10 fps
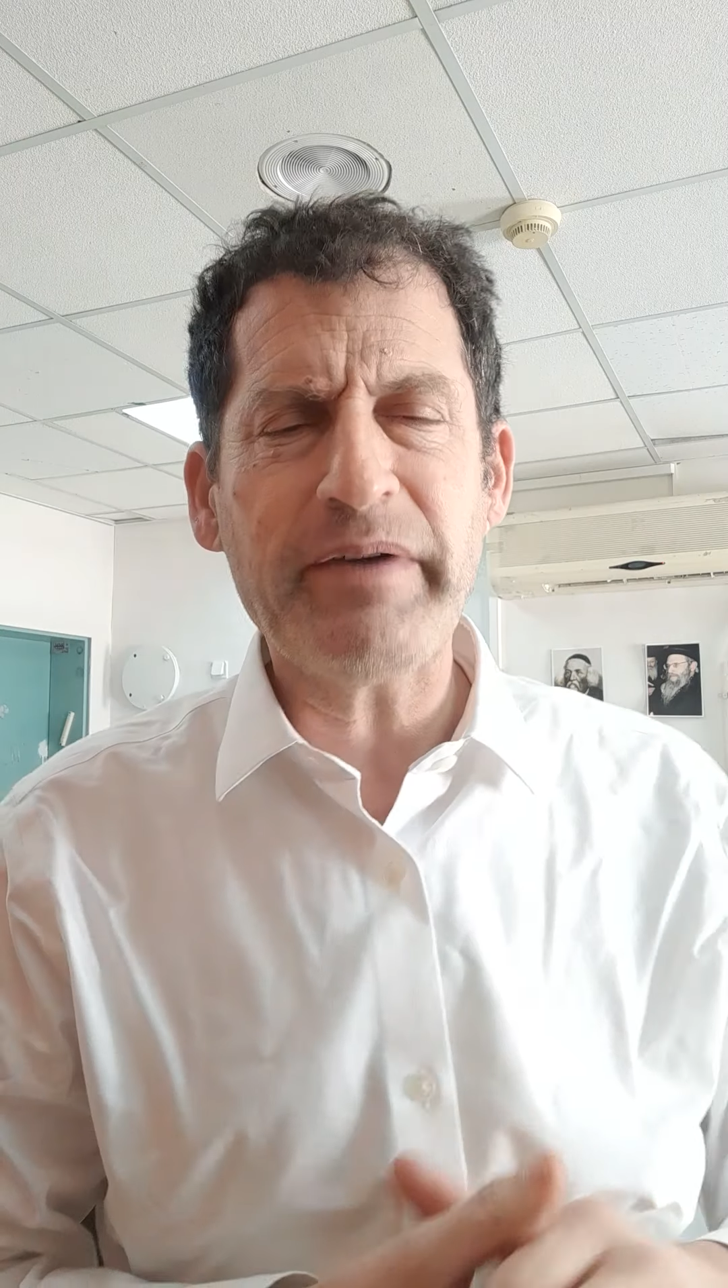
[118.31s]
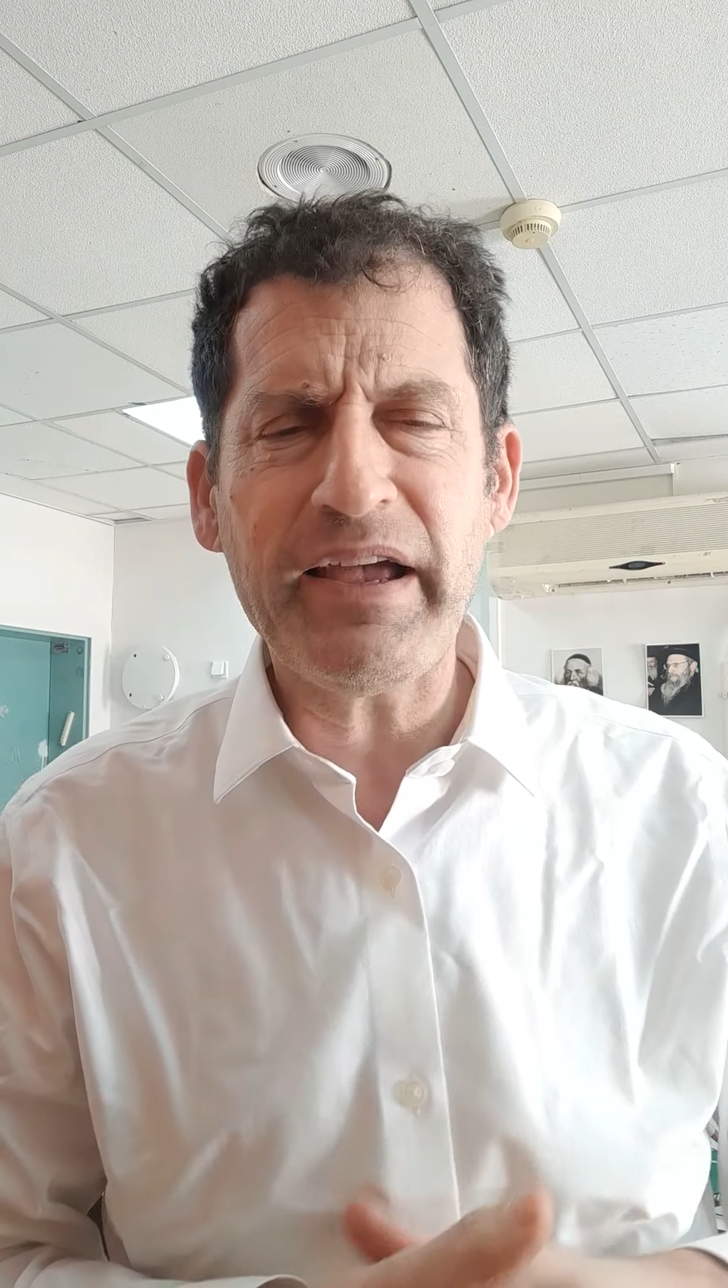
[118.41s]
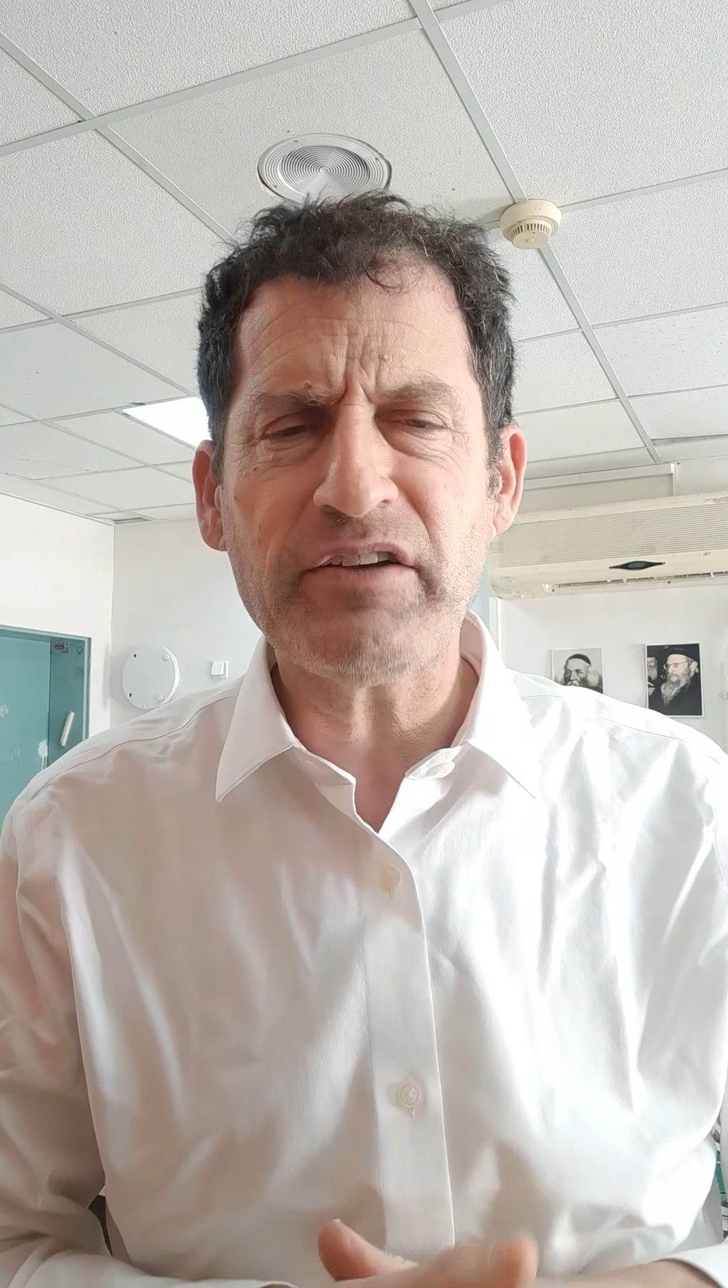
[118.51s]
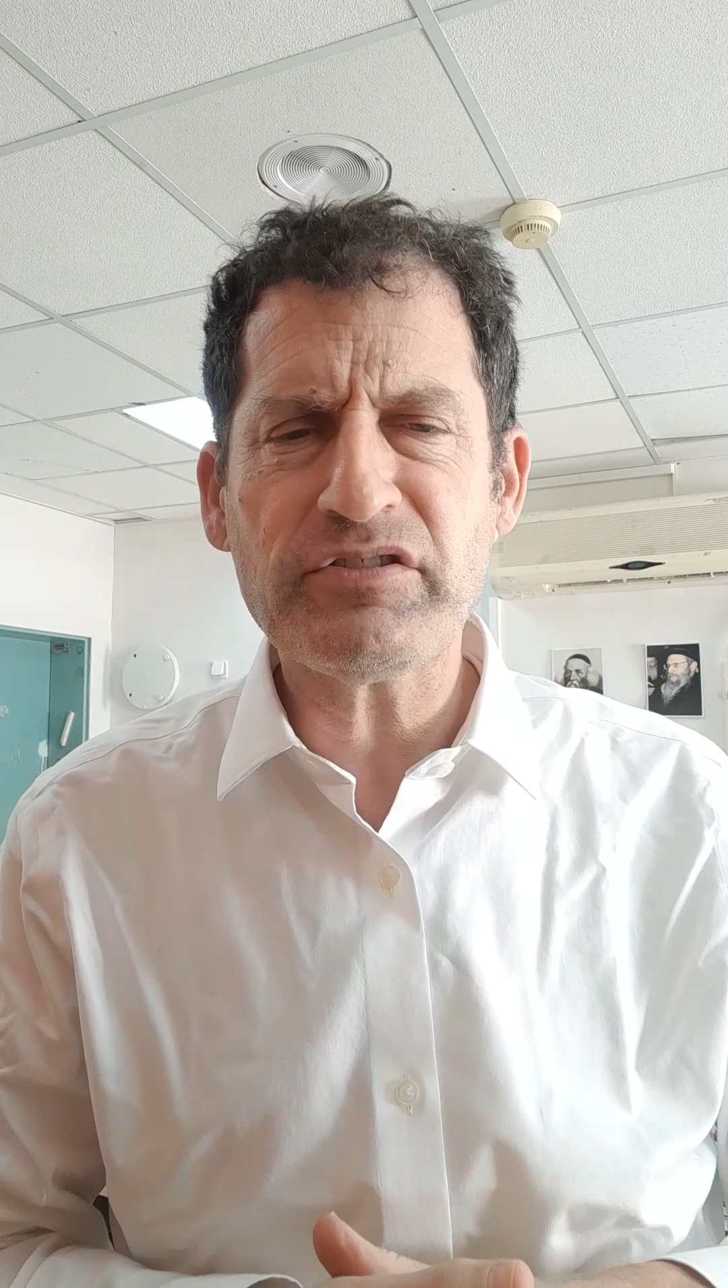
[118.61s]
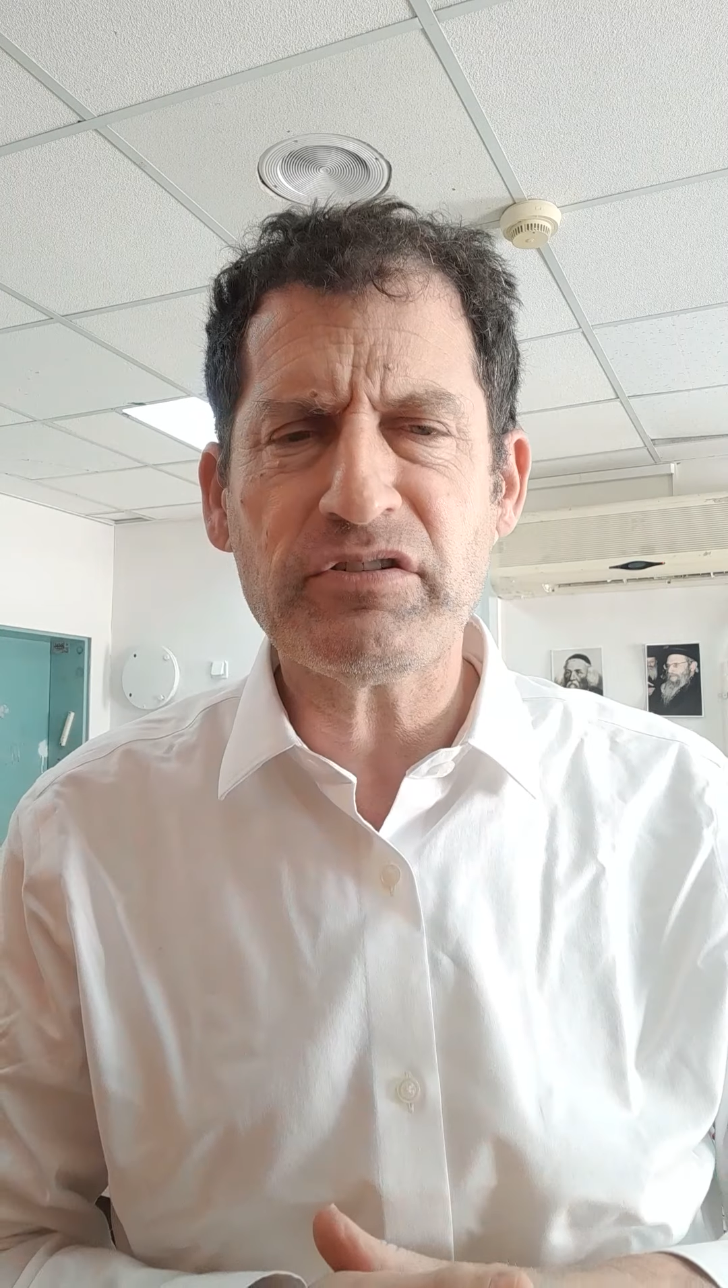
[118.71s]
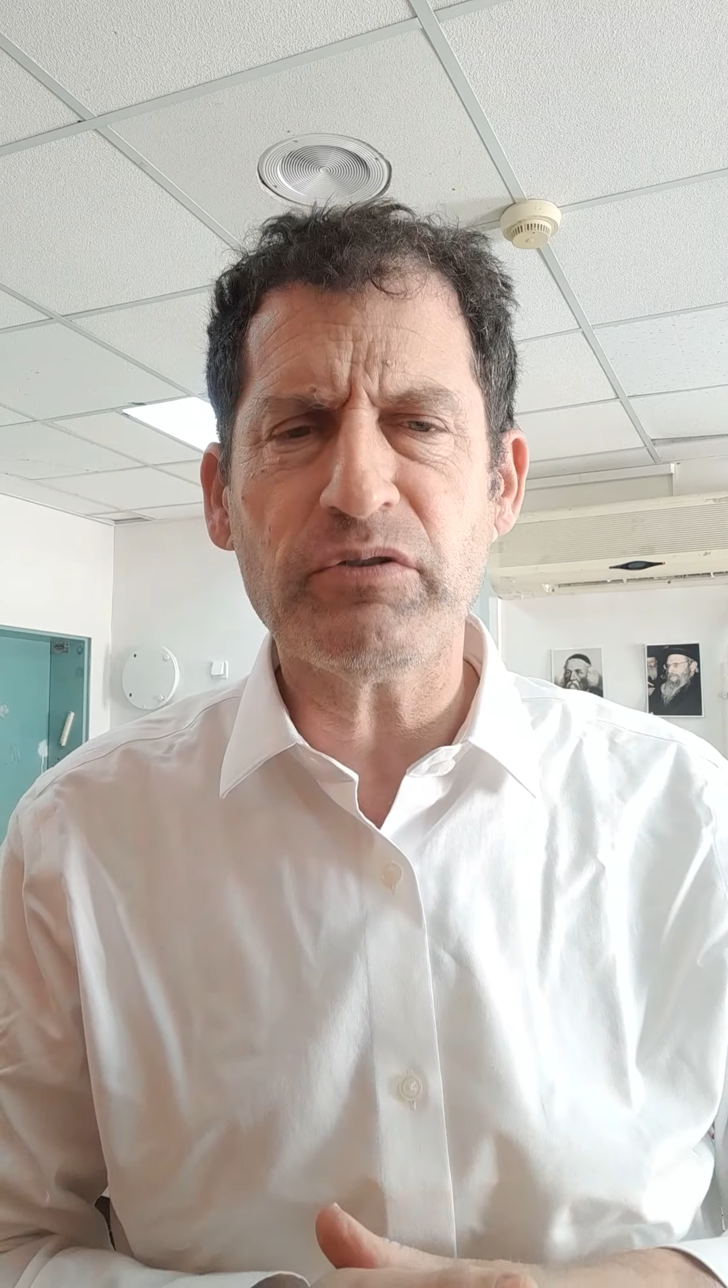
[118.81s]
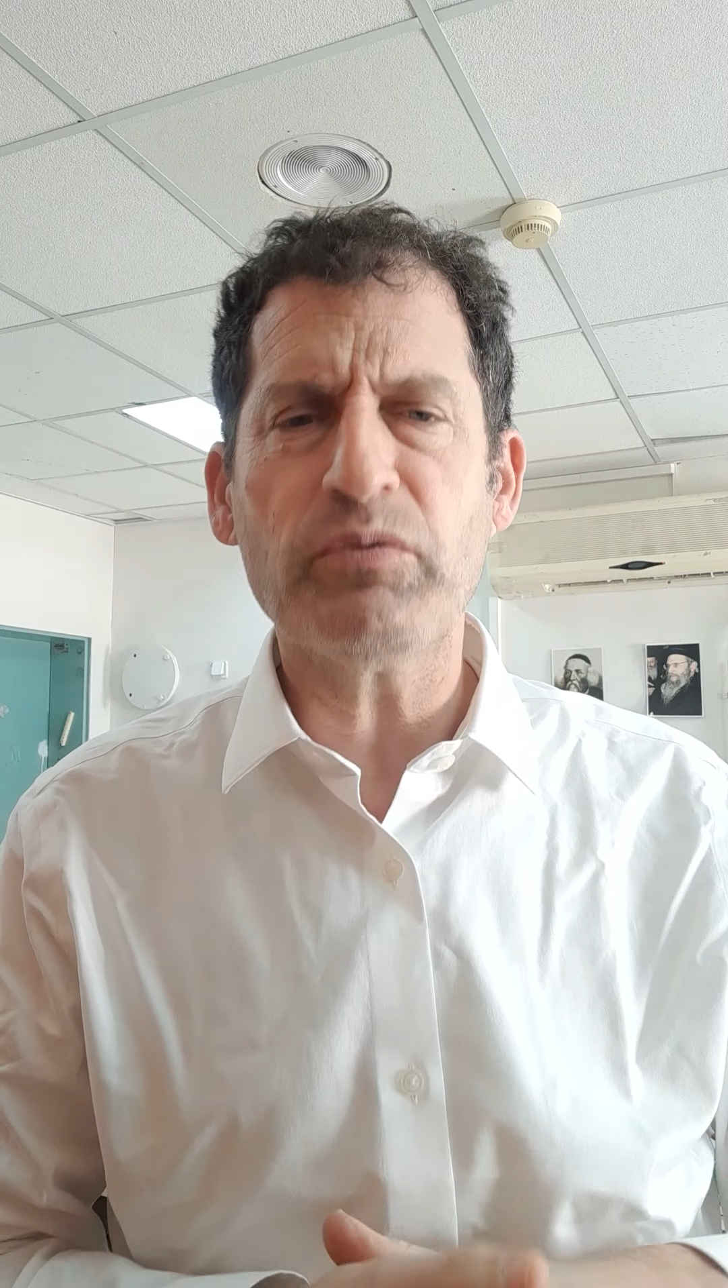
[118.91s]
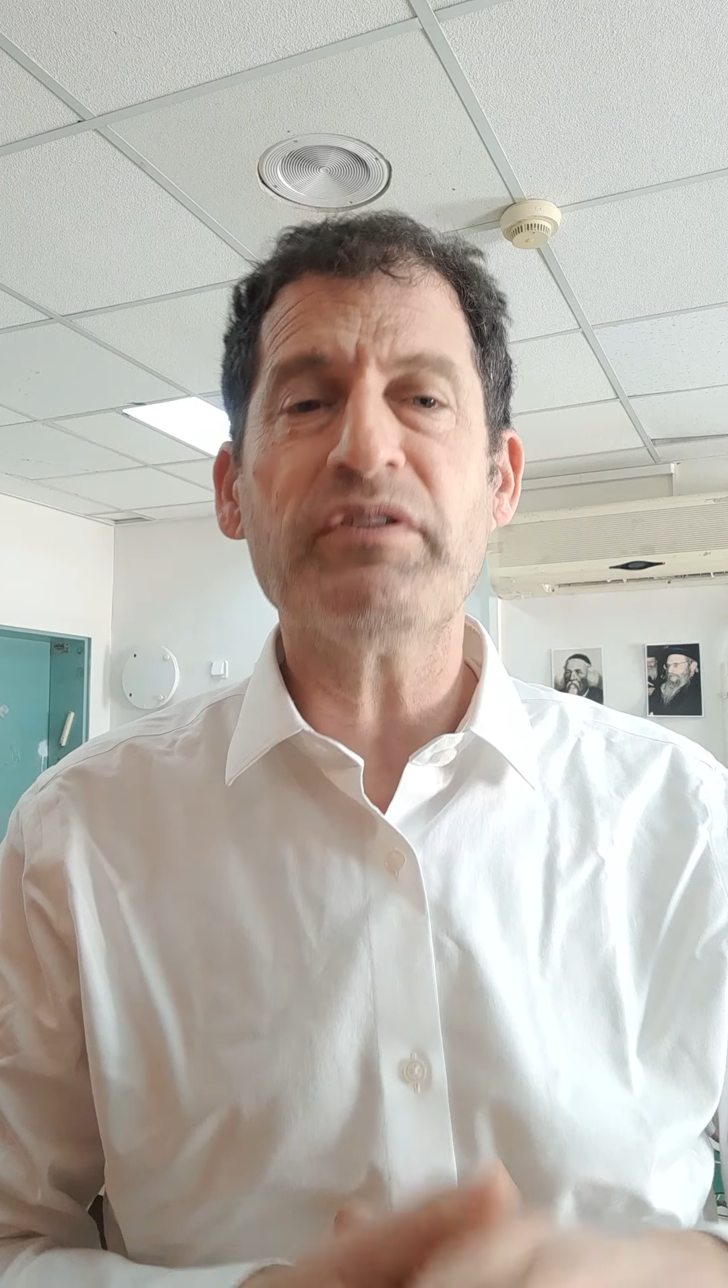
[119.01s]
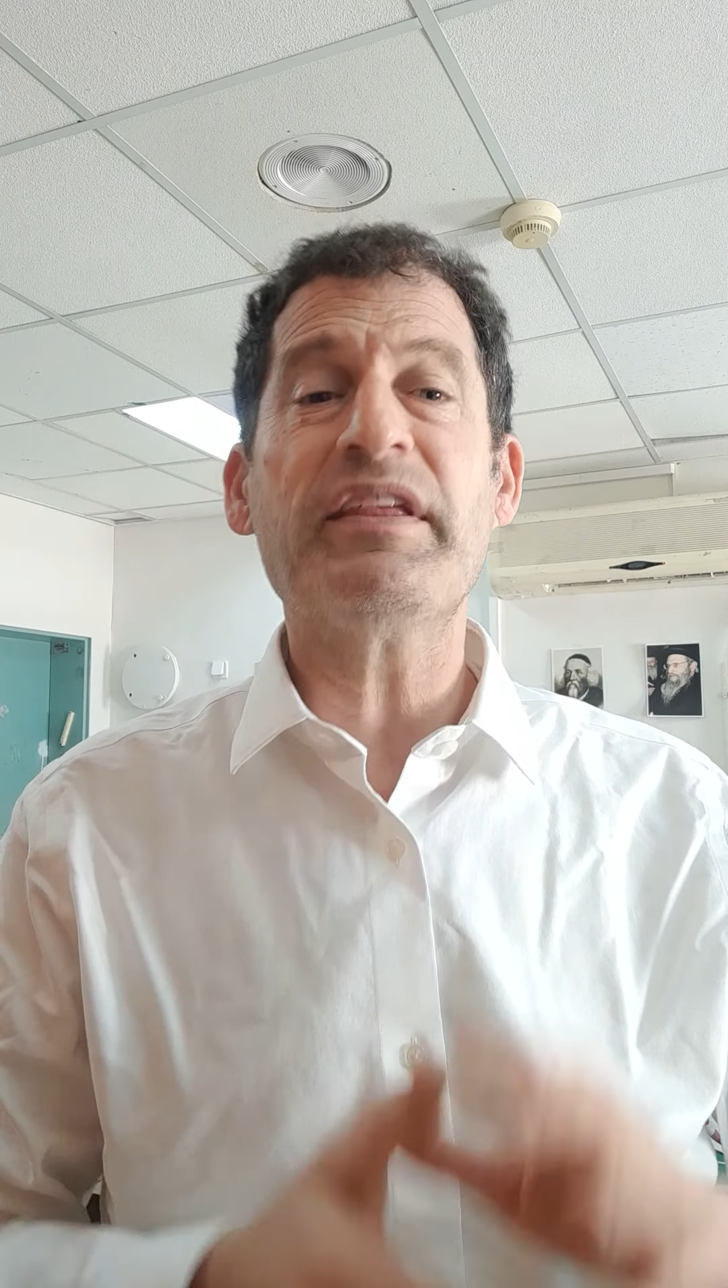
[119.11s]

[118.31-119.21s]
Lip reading: my house too.